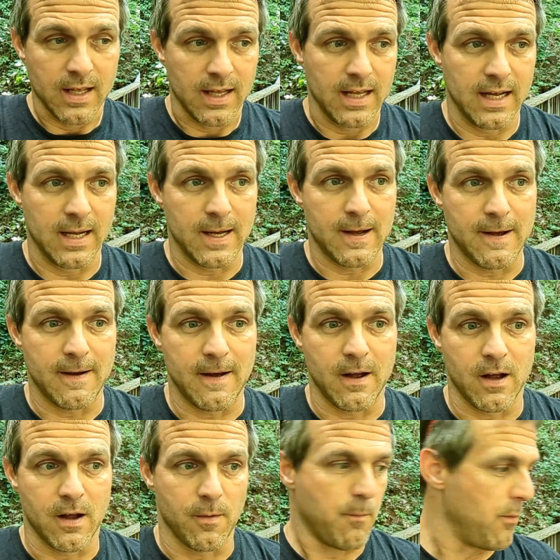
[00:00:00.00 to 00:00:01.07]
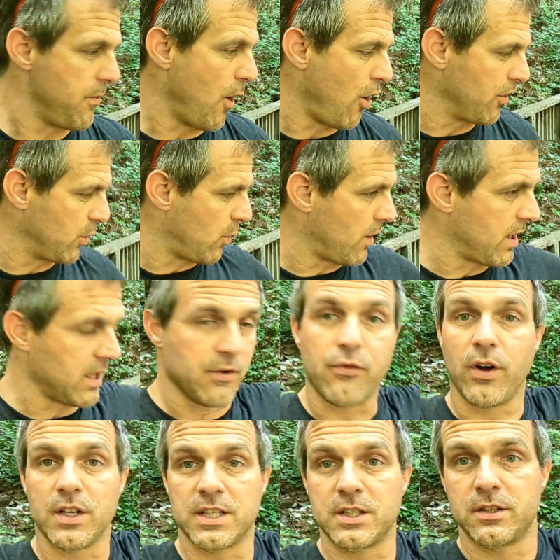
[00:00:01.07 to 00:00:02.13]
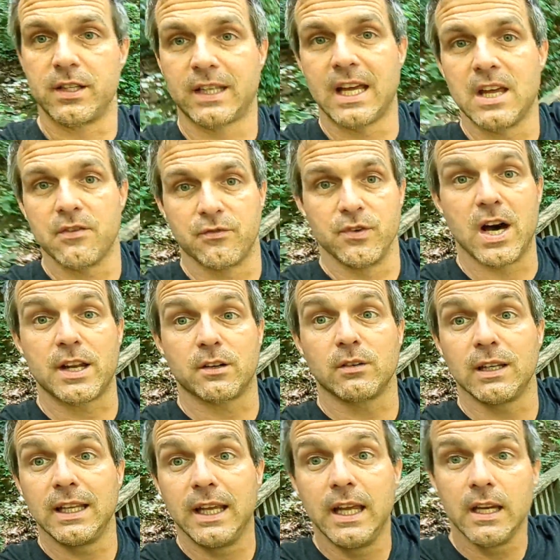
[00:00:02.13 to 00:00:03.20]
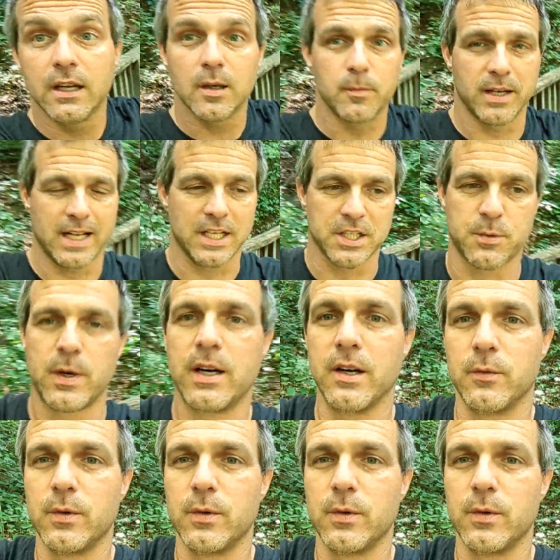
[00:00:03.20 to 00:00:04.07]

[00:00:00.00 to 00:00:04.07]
All the water that falls into the cave, not only here but elsewhere and